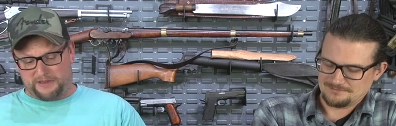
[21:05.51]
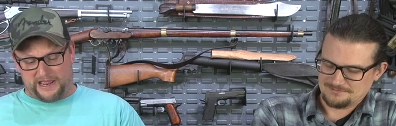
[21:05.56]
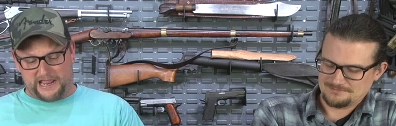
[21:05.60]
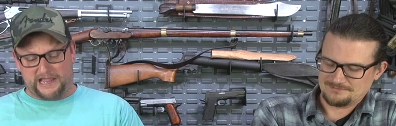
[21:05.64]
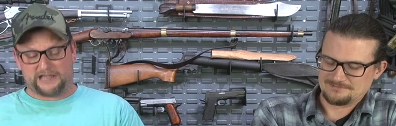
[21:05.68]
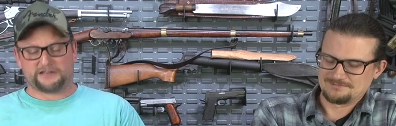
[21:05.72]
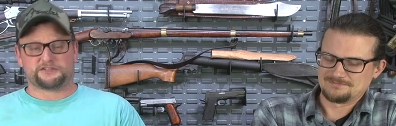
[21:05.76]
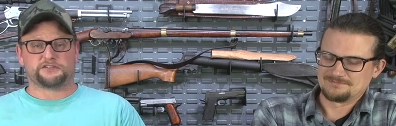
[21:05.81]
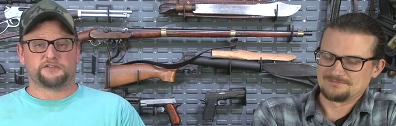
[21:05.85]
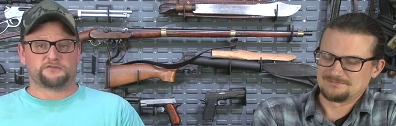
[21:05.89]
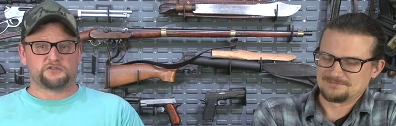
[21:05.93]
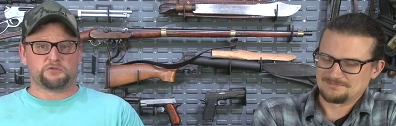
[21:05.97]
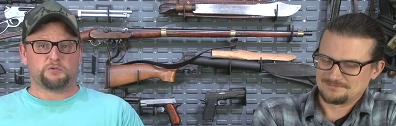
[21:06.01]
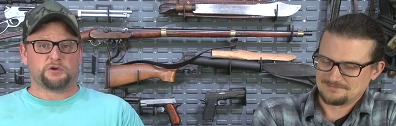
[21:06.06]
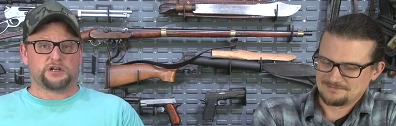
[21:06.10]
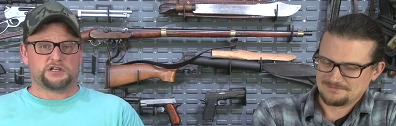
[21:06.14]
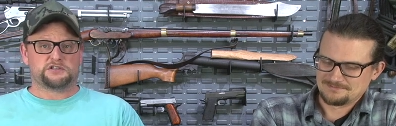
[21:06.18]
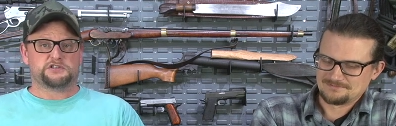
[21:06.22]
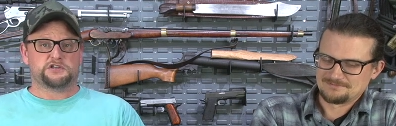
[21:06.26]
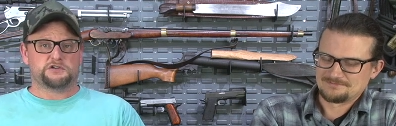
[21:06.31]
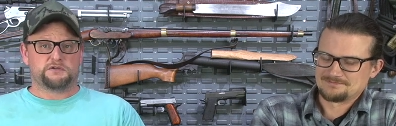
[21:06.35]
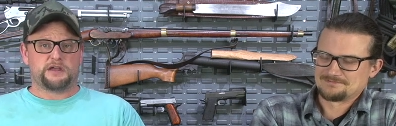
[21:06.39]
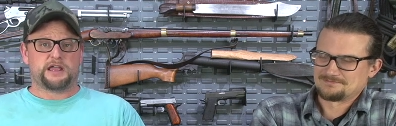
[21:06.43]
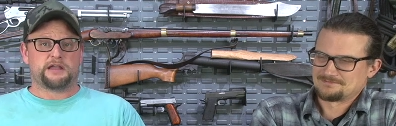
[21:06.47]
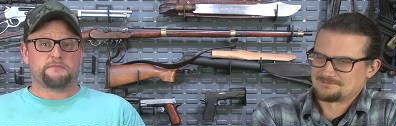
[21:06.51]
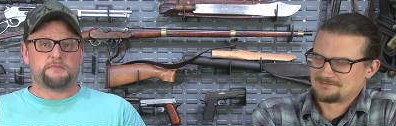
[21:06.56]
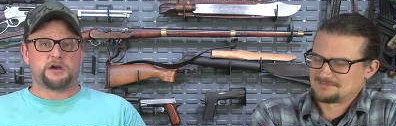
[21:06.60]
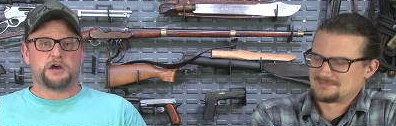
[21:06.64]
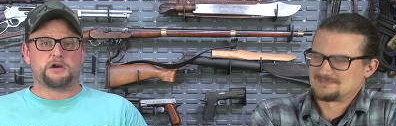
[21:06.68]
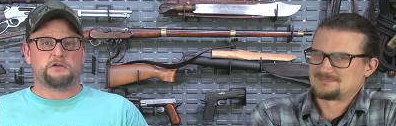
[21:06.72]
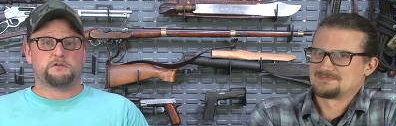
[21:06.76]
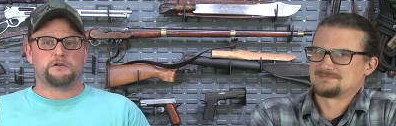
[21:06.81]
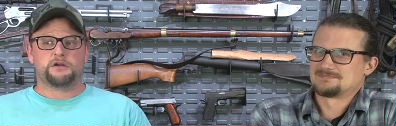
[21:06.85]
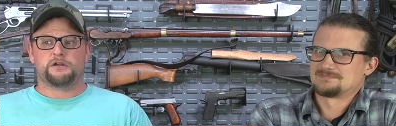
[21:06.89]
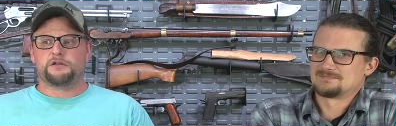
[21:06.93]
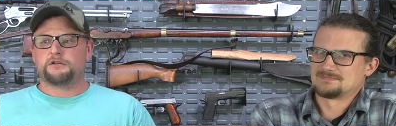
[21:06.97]
Speaker 1: packs of 22
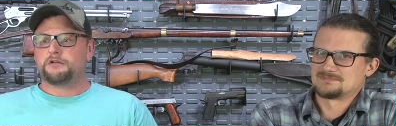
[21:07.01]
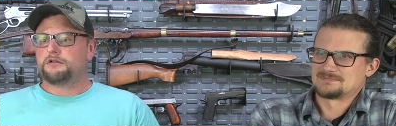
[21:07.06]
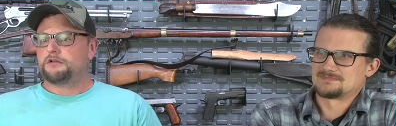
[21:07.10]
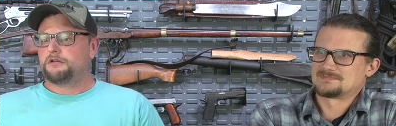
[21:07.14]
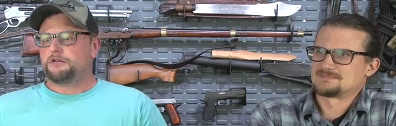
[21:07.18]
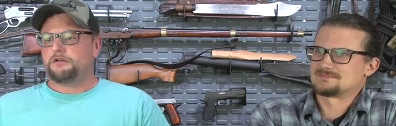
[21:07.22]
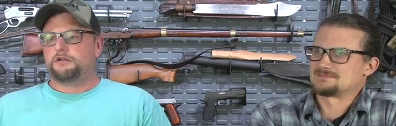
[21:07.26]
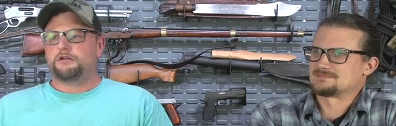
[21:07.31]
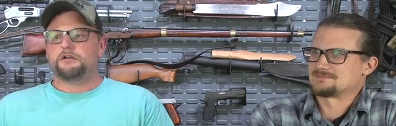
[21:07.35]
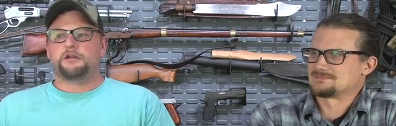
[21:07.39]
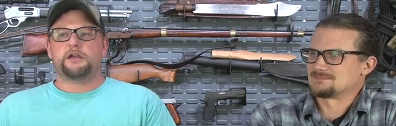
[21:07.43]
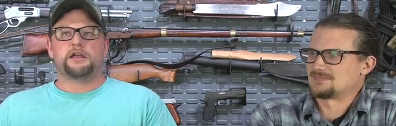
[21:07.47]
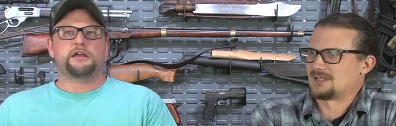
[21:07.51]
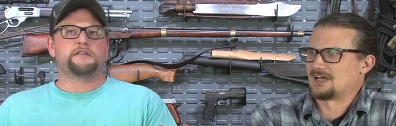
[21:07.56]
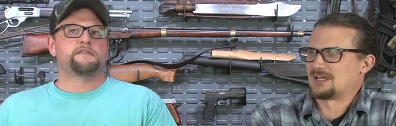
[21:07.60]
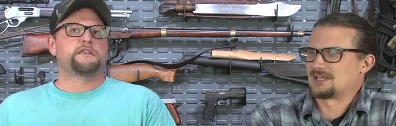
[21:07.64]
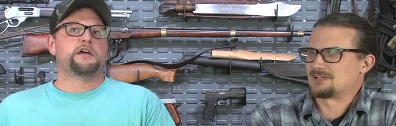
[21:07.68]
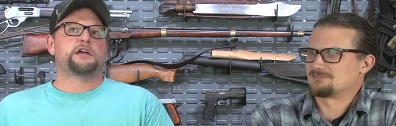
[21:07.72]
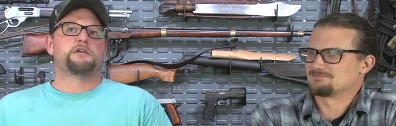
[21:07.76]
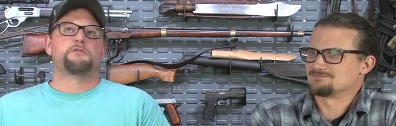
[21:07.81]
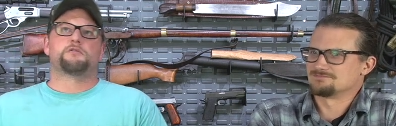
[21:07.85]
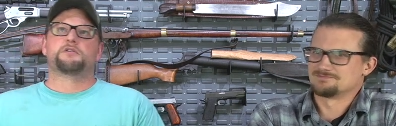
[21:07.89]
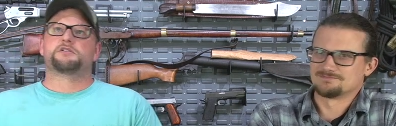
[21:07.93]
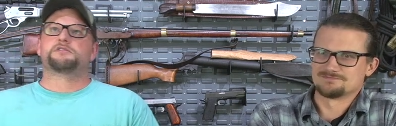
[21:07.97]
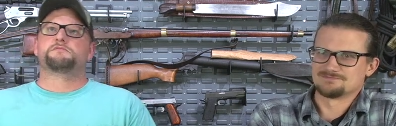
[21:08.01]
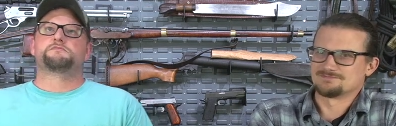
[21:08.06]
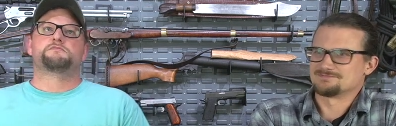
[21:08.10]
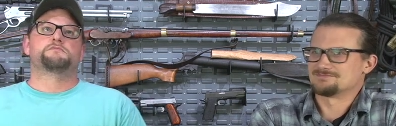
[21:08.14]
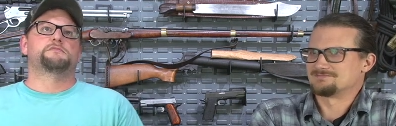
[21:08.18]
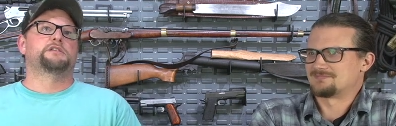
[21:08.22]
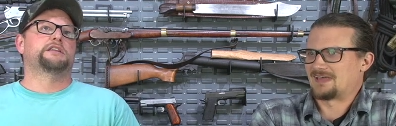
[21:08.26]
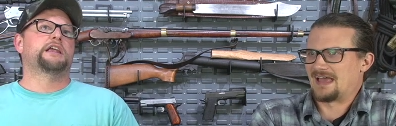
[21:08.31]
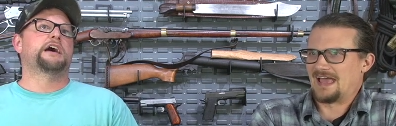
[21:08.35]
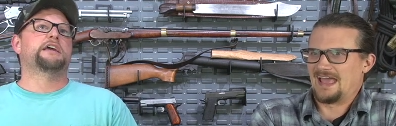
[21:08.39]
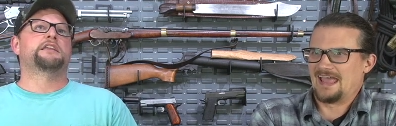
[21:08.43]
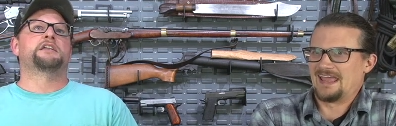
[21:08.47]
ammo. And like they were
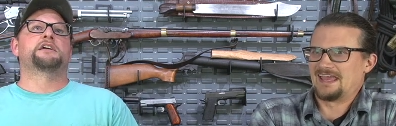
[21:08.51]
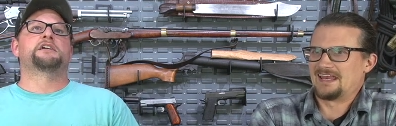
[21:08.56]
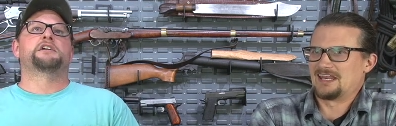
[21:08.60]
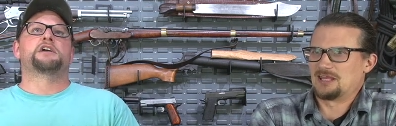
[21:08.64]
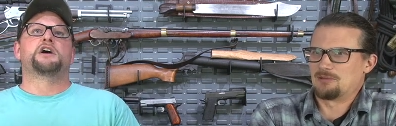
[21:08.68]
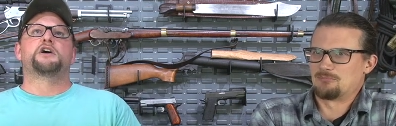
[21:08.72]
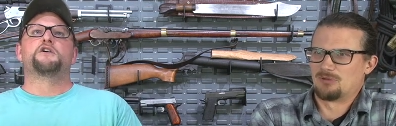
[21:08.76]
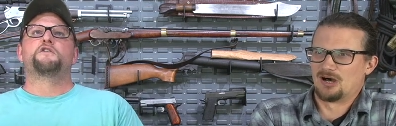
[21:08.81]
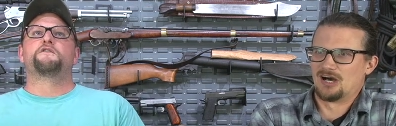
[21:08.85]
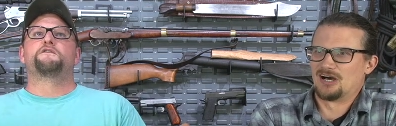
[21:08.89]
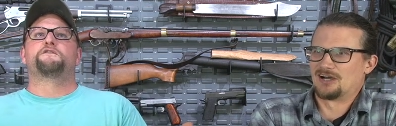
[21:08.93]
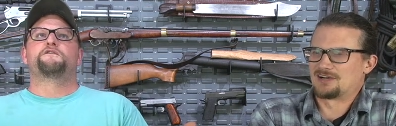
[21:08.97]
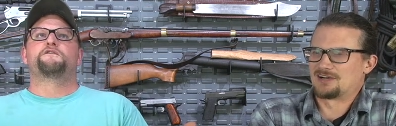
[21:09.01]
letting it go